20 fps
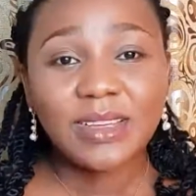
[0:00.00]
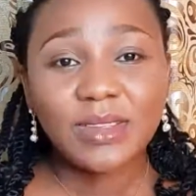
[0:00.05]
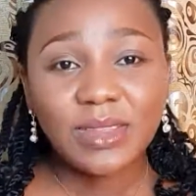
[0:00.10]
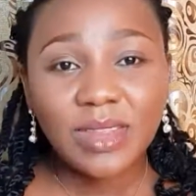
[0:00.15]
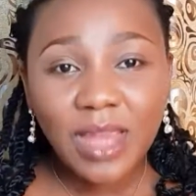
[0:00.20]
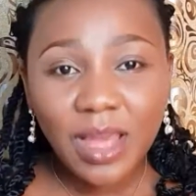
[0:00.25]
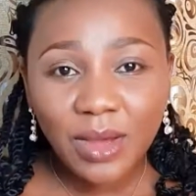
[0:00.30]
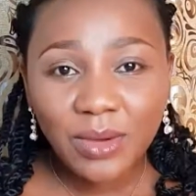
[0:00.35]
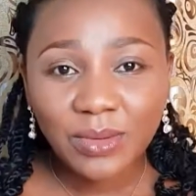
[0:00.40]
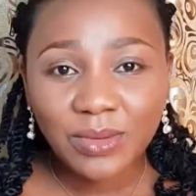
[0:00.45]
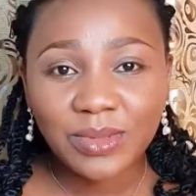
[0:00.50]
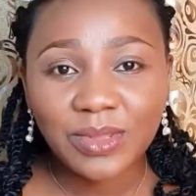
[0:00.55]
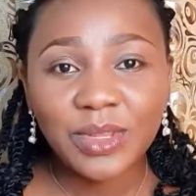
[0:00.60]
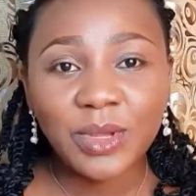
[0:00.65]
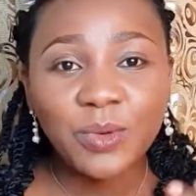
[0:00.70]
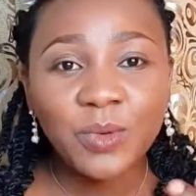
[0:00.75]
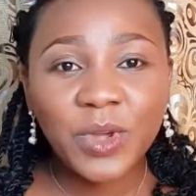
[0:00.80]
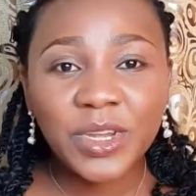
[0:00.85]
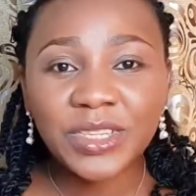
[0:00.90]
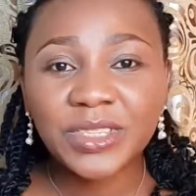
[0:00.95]
Now, the
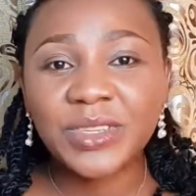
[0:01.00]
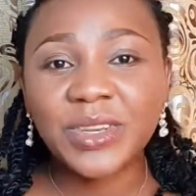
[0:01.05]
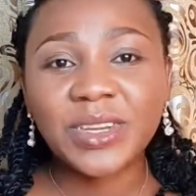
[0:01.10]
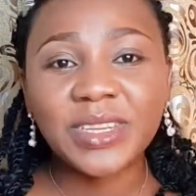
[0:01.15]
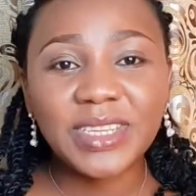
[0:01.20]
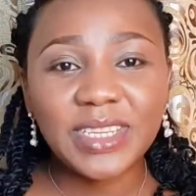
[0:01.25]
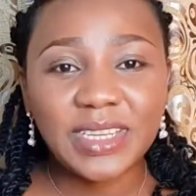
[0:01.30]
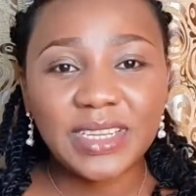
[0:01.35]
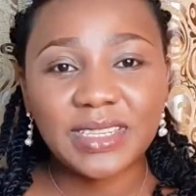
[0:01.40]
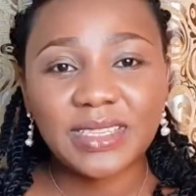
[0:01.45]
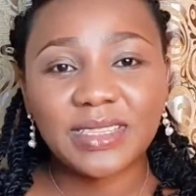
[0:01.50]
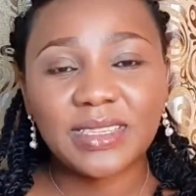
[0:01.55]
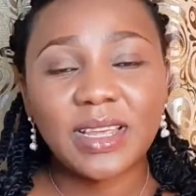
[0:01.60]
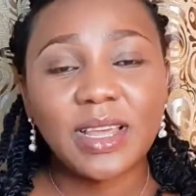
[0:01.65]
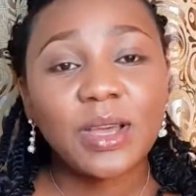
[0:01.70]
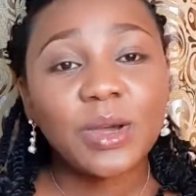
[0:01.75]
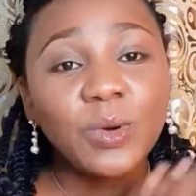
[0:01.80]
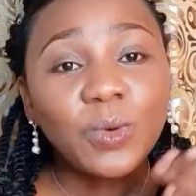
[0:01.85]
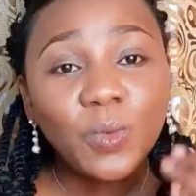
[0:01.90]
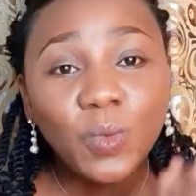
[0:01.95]
question is,
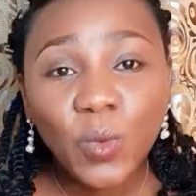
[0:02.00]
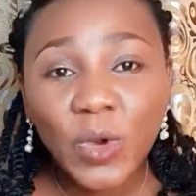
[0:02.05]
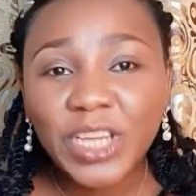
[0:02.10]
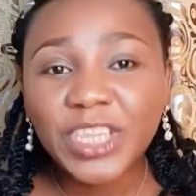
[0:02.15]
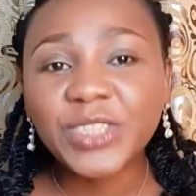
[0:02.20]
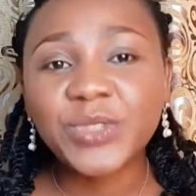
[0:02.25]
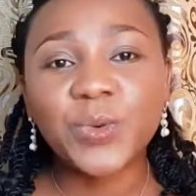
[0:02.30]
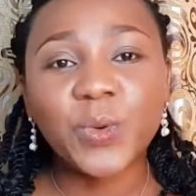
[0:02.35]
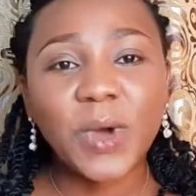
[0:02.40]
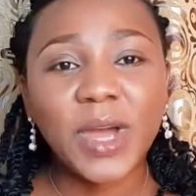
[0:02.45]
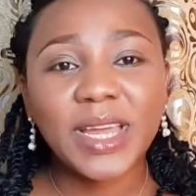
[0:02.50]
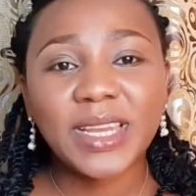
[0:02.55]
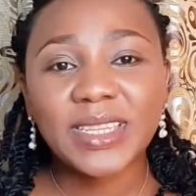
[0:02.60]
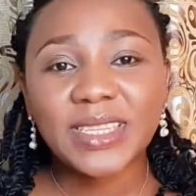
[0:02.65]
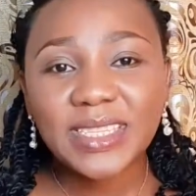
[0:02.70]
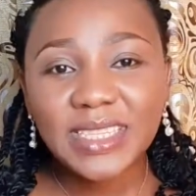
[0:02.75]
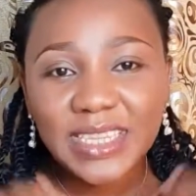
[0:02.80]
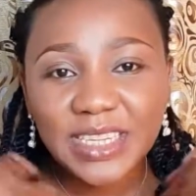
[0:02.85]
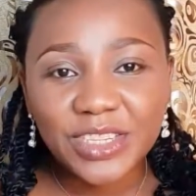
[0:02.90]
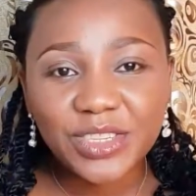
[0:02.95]
which
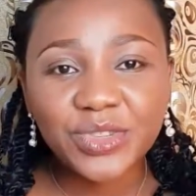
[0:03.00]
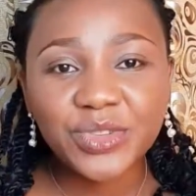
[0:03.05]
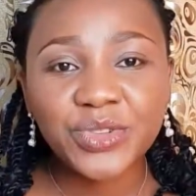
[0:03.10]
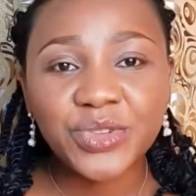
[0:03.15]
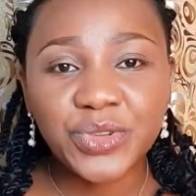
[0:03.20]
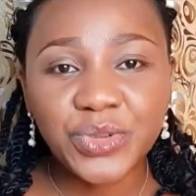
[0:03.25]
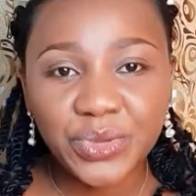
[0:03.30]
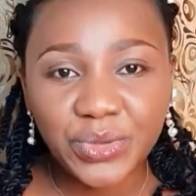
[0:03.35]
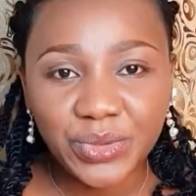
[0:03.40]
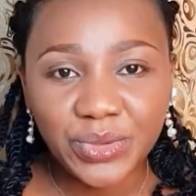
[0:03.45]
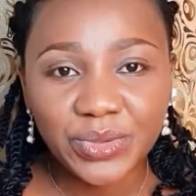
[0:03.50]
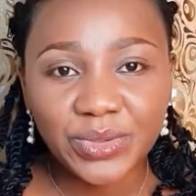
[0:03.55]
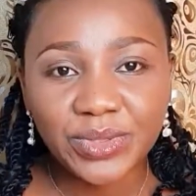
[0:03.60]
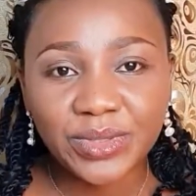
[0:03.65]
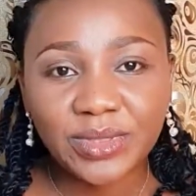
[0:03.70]
one is true?